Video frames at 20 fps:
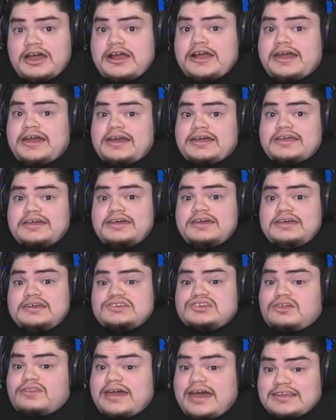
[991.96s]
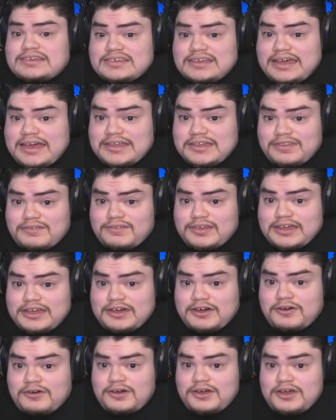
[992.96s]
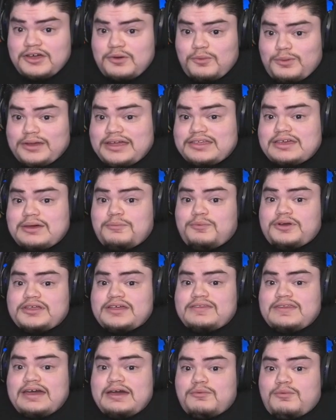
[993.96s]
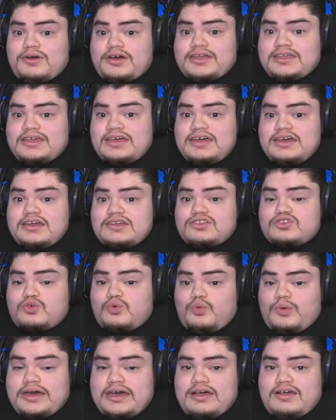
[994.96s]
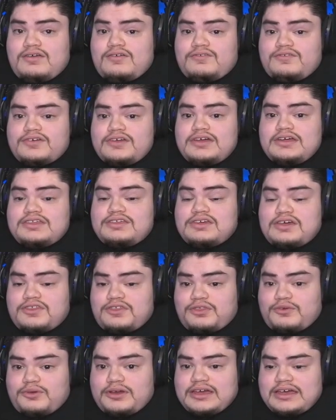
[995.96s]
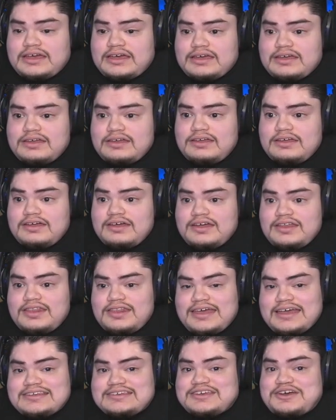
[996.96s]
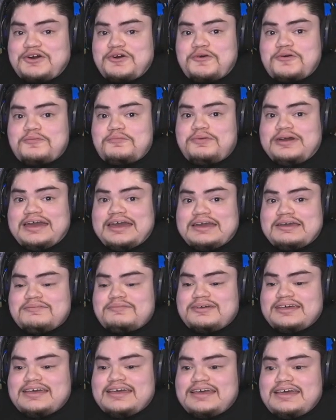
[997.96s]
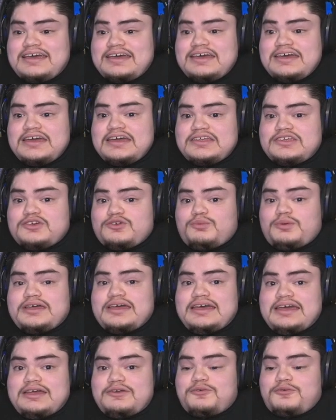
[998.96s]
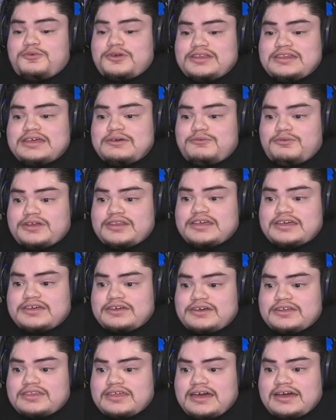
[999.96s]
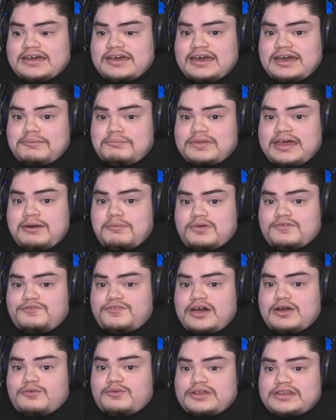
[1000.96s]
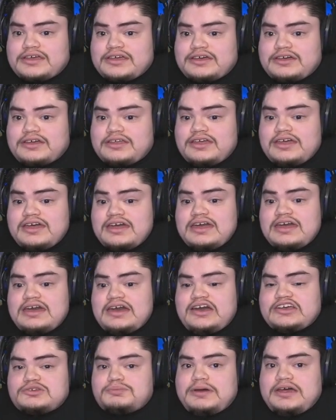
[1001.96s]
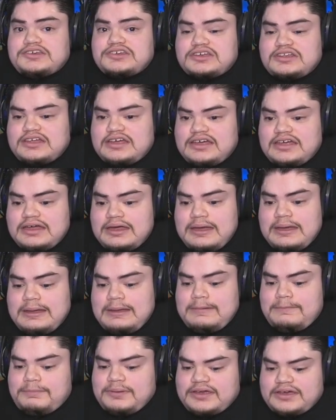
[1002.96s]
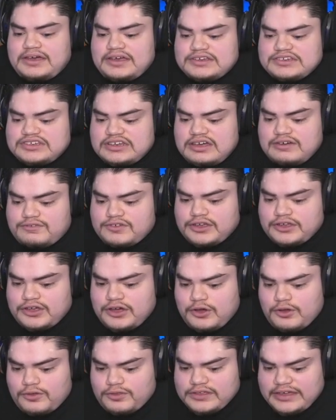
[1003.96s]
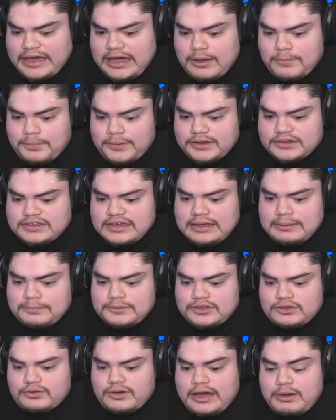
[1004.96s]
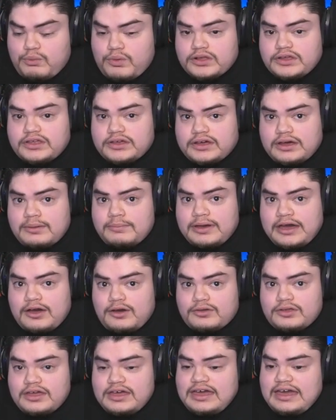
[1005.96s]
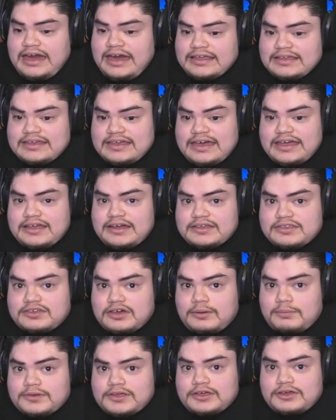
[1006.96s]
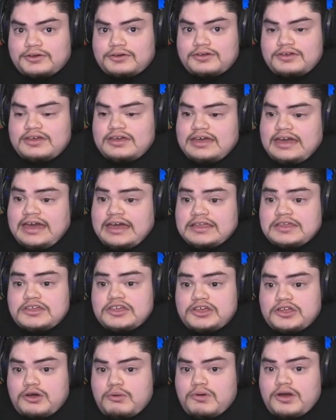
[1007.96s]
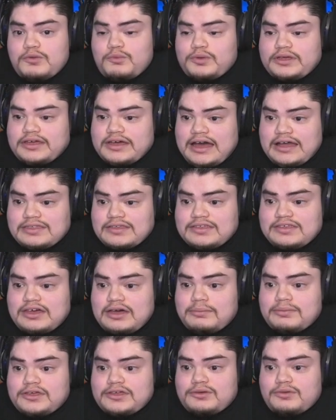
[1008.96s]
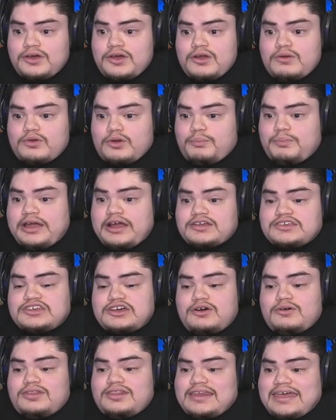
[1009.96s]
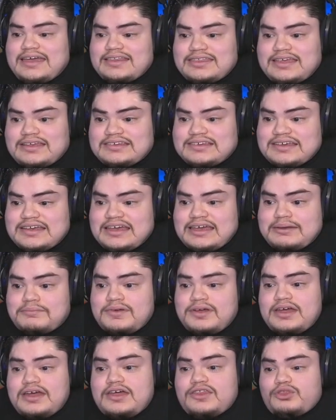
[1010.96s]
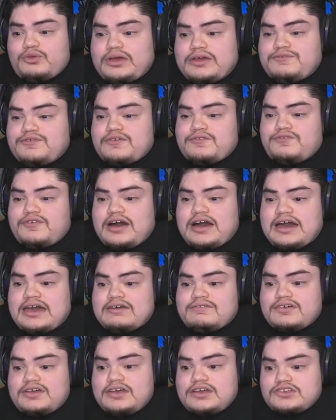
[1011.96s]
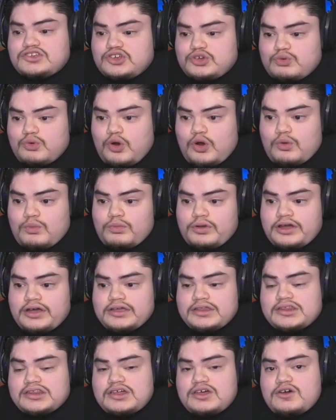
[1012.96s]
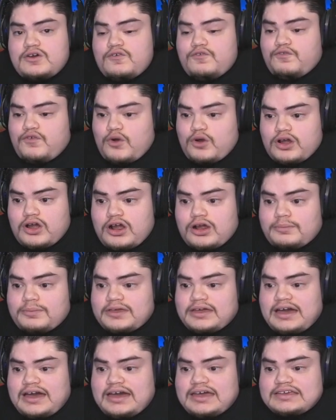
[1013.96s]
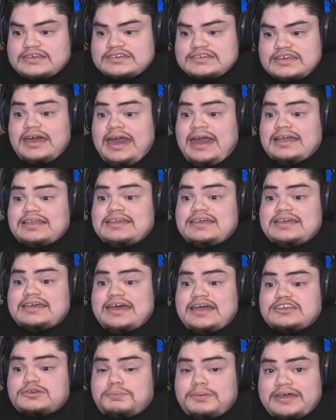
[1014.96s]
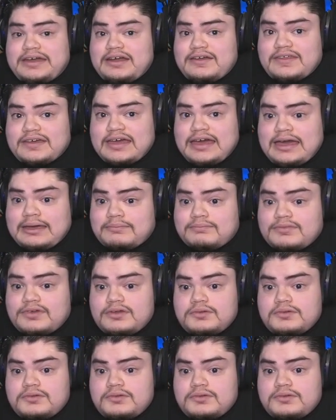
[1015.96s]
All right, so that's the end of the video. We end up winning that one 12 to 3. Let's go, baby. Dude, we hit really, really good that game. That one felt really good, especially because of, you know, the Albert debut. I wanted to come out and get a W. And you know what? We got the W. Roberto led the team three for five, two home runs, four RBIs, and he gets player of the game.